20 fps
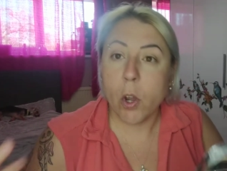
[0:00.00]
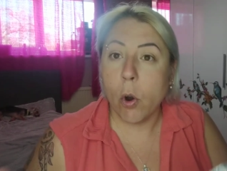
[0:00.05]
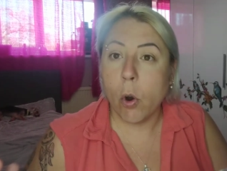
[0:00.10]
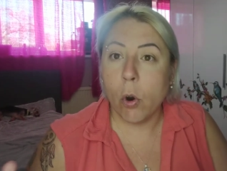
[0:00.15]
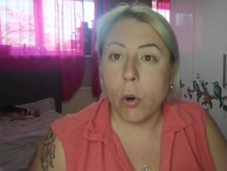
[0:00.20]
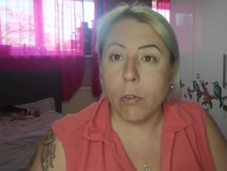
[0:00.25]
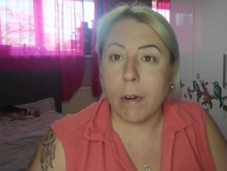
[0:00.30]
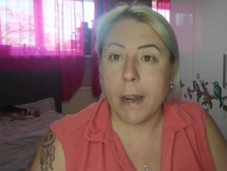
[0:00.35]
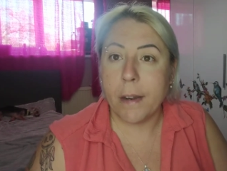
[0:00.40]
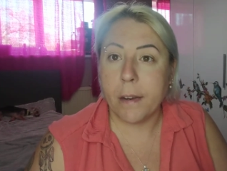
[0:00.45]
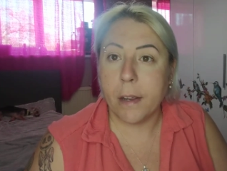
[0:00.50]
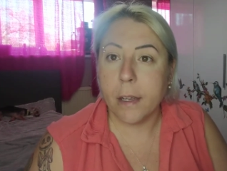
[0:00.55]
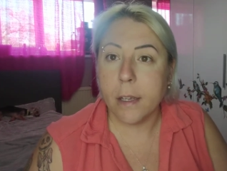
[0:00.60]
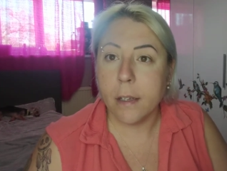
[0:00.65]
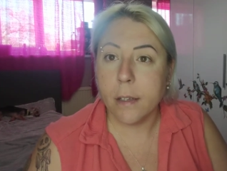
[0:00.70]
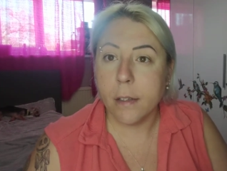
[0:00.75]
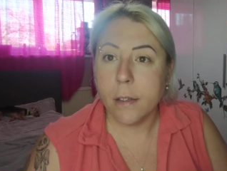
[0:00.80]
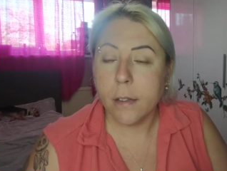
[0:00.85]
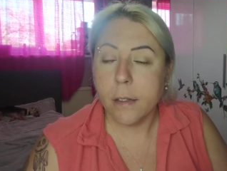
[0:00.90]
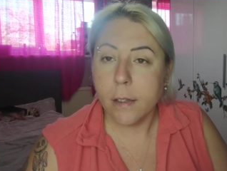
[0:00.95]

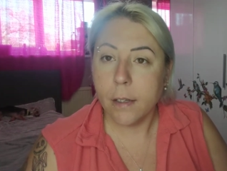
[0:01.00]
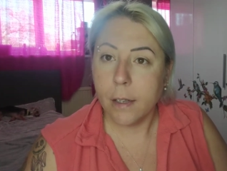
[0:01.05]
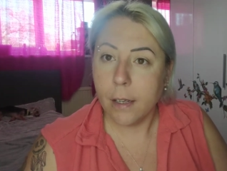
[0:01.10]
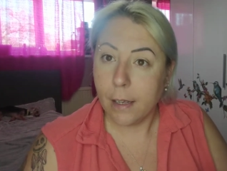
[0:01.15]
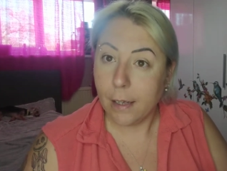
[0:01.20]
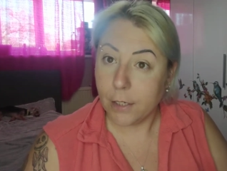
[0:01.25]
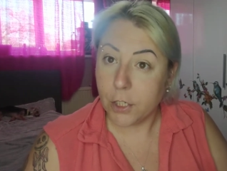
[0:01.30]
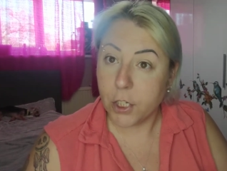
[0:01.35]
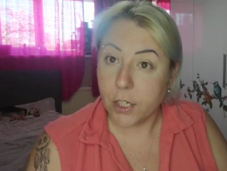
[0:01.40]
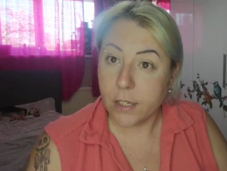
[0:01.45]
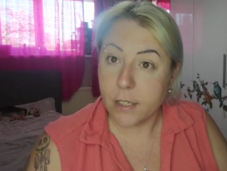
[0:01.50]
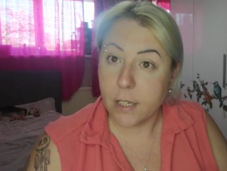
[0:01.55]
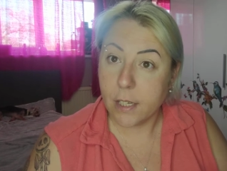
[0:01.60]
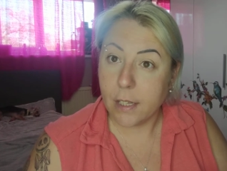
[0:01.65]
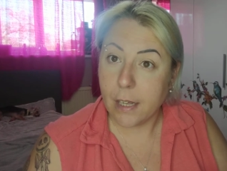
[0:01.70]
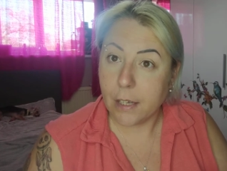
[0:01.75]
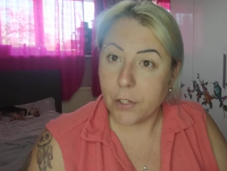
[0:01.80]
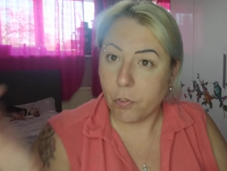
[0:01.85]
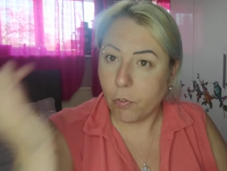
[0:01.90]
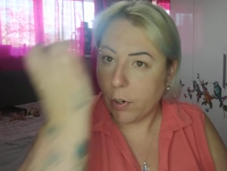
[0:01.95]
already. As you can see,
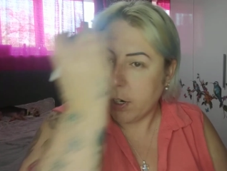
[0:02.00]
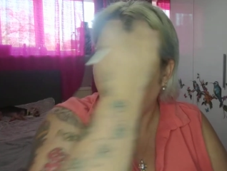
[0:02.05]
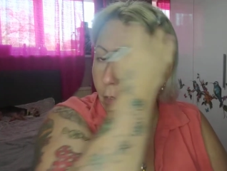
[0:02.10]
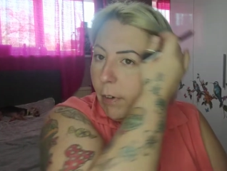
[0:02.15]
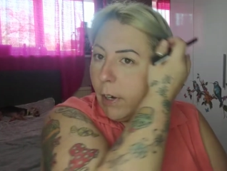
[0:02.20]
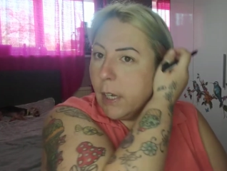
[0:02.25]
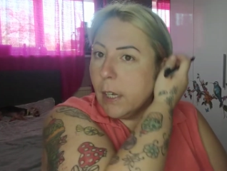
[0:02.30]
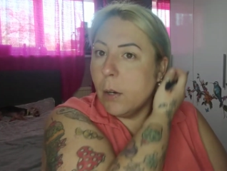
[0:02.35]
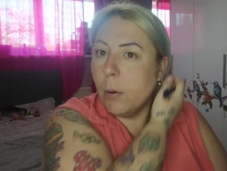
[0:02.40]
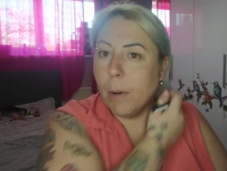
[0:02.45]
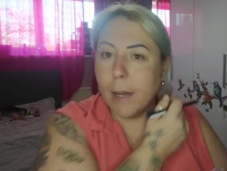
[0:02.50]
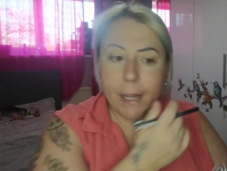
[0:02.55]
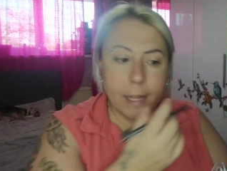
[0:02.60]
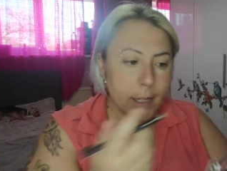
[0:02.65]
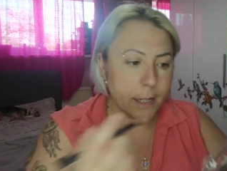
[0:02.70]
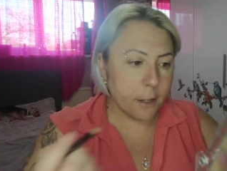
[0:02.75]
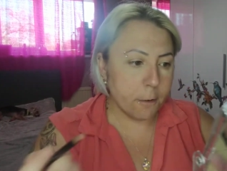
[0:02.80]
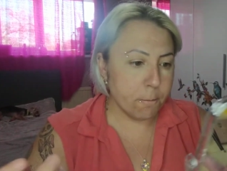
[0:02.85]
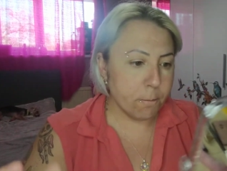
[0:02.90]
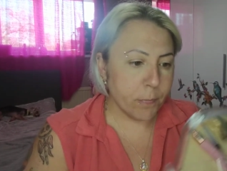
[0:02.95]
that's really, really
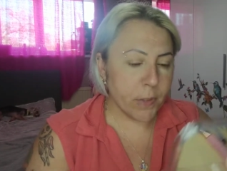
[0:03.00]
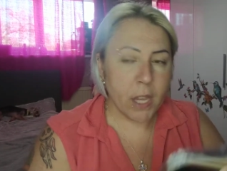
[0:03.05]
quick.